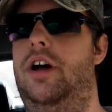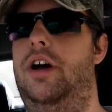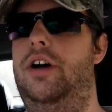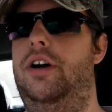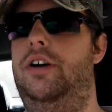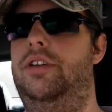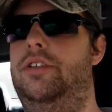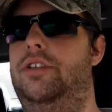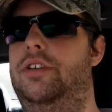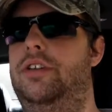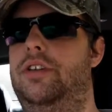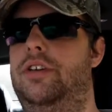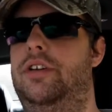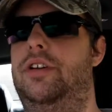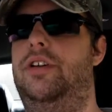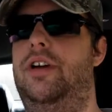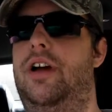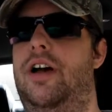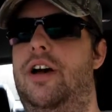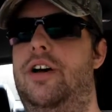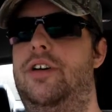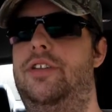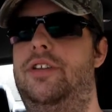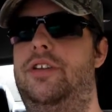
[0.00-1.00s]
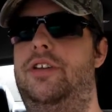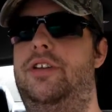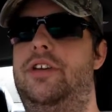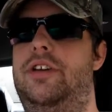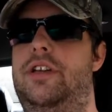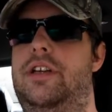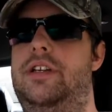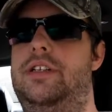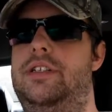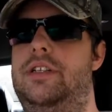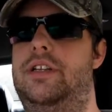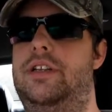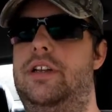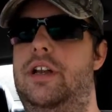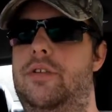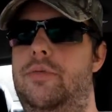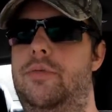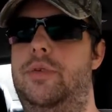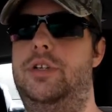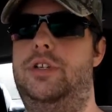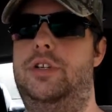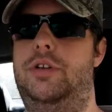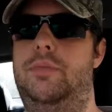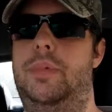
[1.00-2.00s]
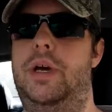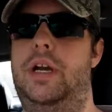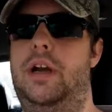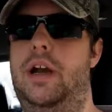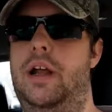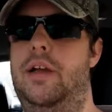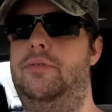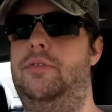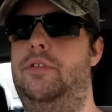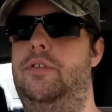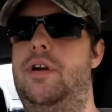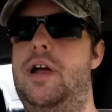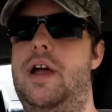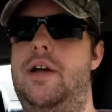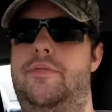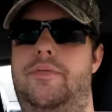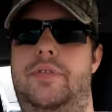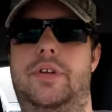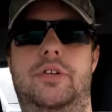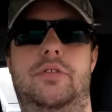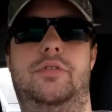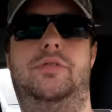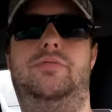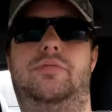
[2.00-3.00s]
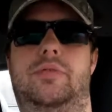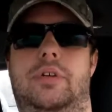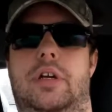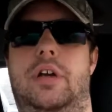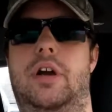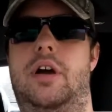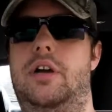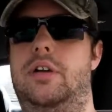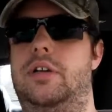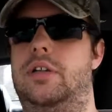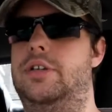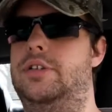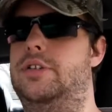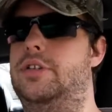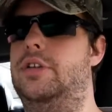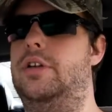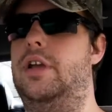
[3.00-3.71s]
all the goodies in there, but you better have the right fuel regardless.